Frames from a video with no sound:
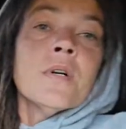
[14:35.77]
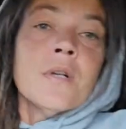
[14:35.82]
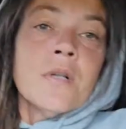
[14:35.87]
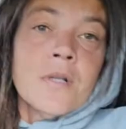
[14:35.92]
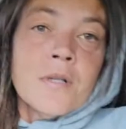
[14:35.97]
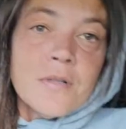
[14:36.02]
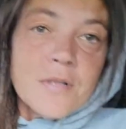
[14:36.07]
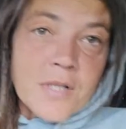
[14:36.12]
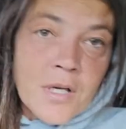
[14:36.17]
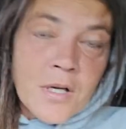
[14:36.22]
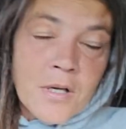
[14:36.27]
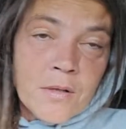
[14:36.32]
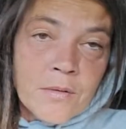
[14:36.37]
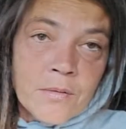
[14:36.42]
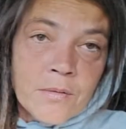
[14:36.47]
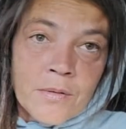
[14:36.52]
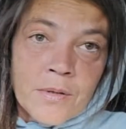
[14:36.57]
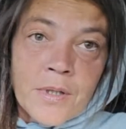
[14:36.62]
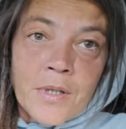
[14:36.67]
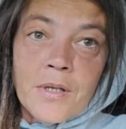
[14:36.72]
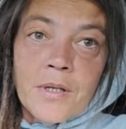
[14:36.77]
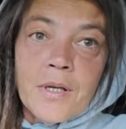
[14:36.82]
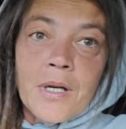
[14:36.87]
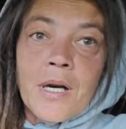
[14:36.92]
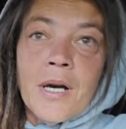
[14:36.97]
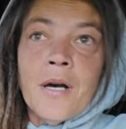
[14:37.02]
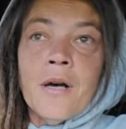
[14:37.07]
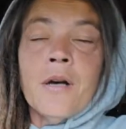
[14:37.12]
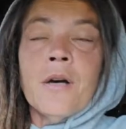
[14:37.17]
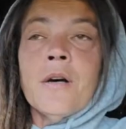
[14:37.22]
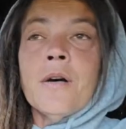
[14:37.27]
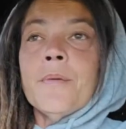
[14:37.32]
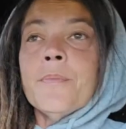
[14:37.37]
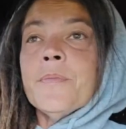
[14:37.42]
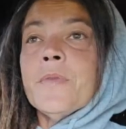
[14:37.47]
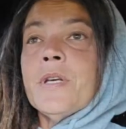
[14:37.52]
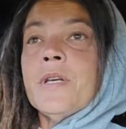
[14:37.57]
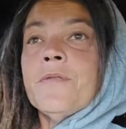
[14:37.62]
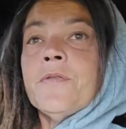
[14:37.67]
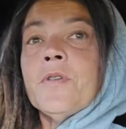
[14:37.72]
so,
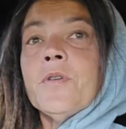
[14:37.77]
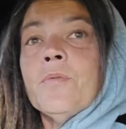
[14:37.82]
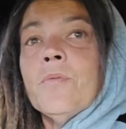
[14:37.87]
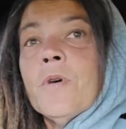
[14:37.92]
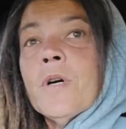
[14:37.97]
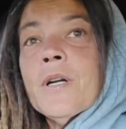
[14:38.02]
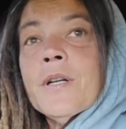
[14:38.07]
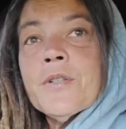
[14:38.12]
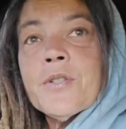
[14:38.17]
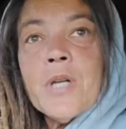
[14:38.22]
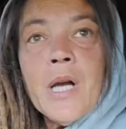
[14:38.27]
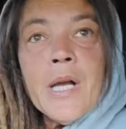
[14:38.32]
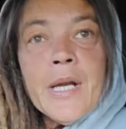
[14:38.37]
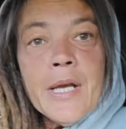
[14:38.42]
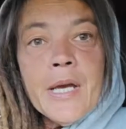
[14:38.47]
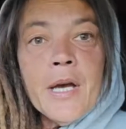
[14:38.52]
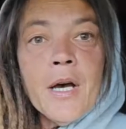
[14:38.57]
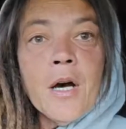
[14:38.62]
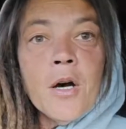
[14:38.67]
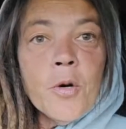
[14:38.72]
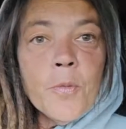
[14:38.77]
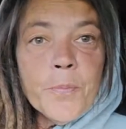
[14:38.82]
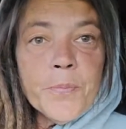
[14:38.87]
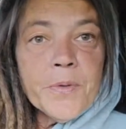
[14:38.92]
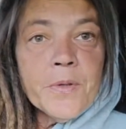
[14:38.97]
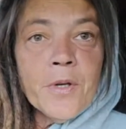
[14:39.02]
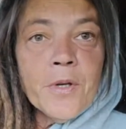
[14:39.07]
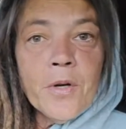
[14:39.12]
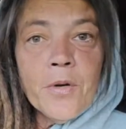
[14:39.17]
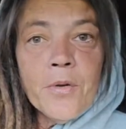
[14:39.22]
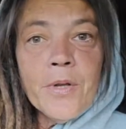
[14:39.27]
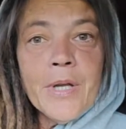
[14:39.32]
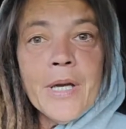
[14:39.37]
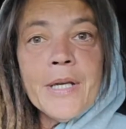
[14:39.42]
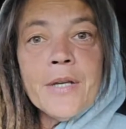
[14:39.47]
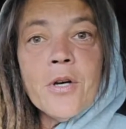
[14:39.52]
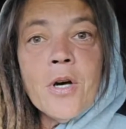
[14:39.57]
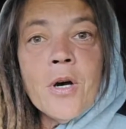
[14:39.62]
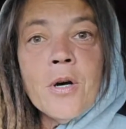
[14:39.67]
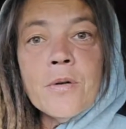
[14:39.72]
if you want to try to help, you know,
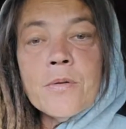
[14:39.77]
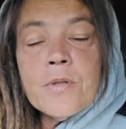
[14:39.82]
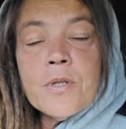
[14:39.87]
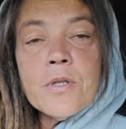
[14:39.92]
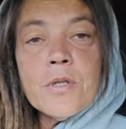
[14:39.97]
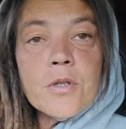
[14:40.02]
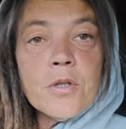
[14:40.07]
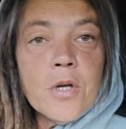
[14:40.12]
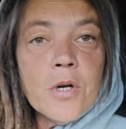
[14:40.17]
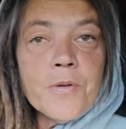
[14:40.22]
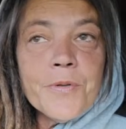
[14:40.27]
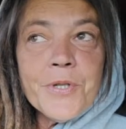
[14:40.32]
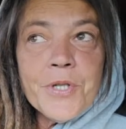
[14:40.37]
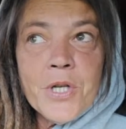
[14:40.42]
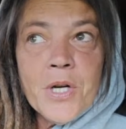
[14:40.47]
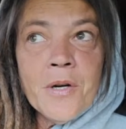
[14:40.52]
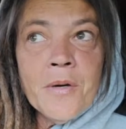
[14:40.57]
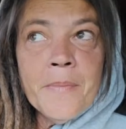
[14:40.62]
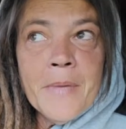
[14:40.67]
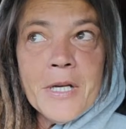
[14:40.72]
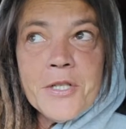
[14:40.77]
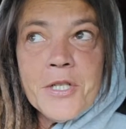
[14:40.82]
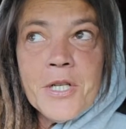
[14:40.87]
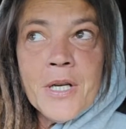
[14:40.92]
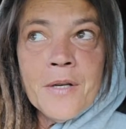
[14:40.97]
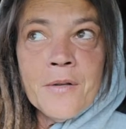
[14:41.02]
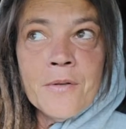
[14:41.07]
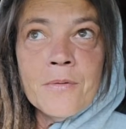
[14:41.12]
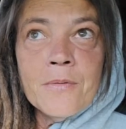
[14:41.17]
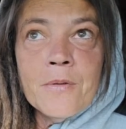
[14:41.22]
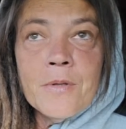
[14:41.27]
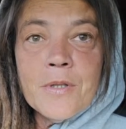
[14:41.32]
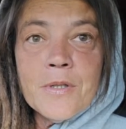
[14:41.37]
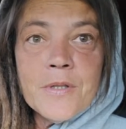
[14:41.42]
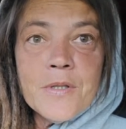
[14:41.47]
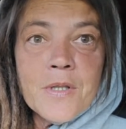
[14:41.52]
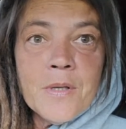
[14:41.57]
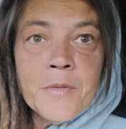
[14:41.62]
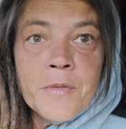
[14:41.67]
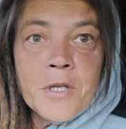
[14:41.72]
like go share my channel
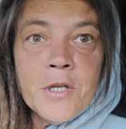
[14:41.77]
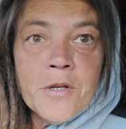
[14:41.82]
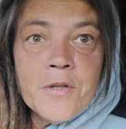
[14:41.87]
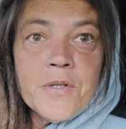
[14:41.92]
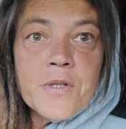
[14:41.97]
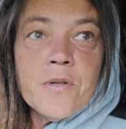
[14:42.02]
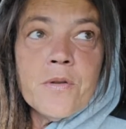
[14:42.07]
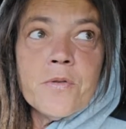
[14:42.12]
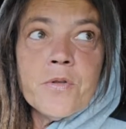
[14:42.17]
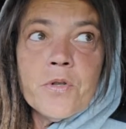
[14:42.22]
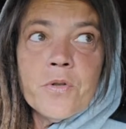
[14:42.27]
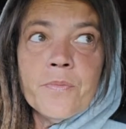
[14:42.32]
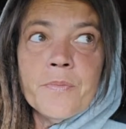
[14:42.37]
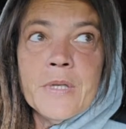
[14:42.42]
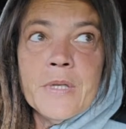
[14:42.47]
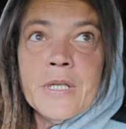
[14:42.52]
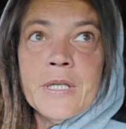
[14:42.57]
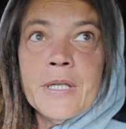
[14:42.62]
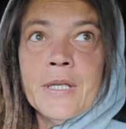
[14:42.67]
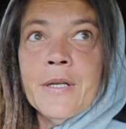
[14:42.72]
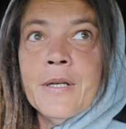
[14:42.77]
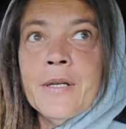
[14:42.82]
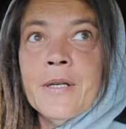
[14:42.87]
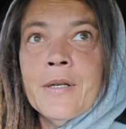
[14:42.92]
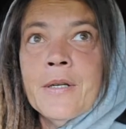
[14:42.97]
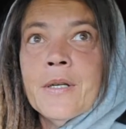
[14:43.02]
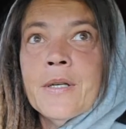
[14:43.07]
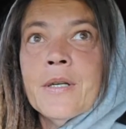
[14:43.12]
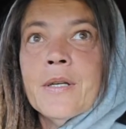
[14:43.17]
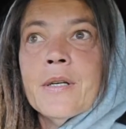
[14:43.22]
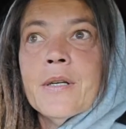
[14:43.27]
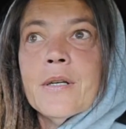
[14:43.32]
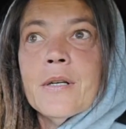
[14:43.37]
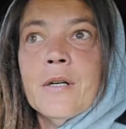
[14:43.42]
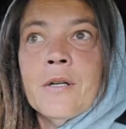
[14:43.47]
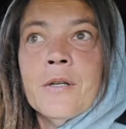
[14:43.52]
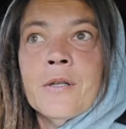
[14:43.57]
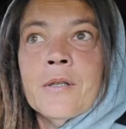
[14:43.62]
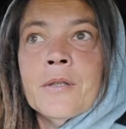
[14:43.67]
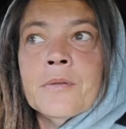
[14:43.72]
on some of y'all social media,
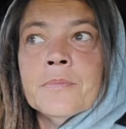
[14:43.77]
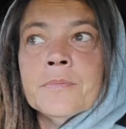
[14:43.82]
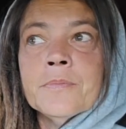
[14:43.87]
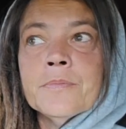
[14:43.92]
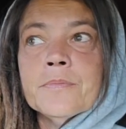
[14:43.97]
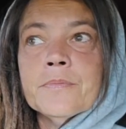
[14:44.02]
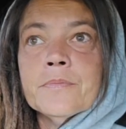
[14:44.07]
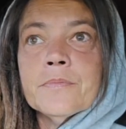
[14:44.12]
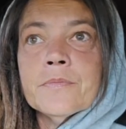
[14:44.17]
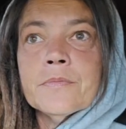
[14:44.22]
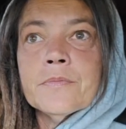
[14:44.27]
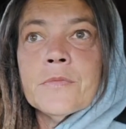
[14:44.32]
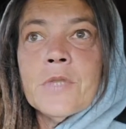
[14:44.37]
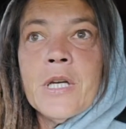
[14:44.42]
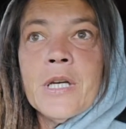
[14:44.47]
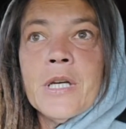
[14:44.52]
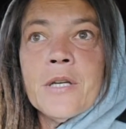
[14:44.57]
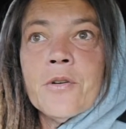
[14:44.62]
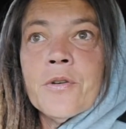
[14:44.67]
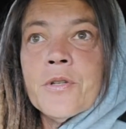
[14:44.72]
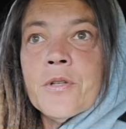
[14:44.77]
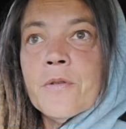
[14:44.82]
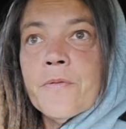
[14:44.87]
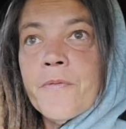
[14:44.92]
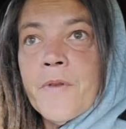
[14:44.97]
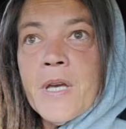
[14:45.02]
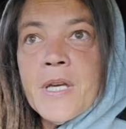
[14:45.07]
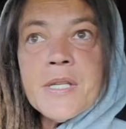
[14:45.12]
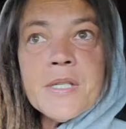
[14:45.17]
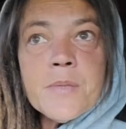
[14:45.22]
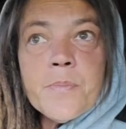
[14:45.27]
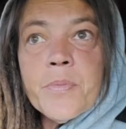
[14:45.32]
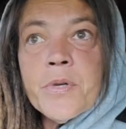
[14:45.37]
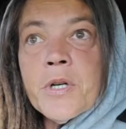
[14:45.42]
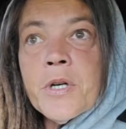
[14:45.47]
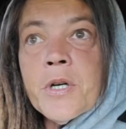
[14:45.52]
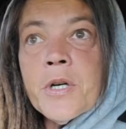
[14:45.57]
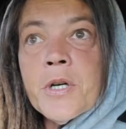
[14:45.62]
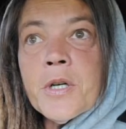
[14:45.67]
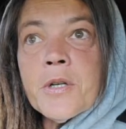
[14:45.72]
like on your
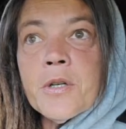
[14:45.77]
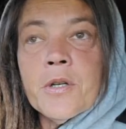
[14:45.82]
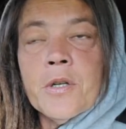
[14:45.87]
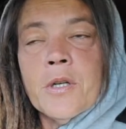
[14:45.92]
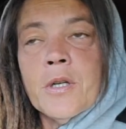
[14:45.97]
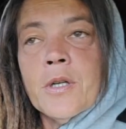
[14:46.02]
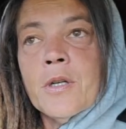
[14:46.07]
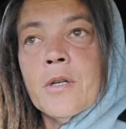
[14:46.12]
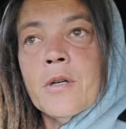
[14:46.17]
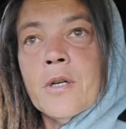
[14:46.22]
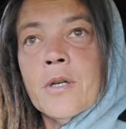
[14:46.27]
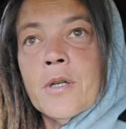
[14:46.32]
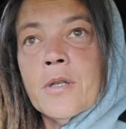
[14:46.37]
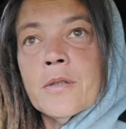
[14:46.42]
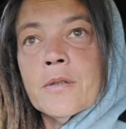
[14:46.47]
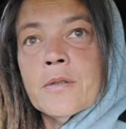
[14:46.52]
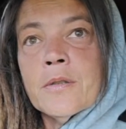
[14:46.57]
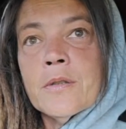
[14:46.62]
Facebook or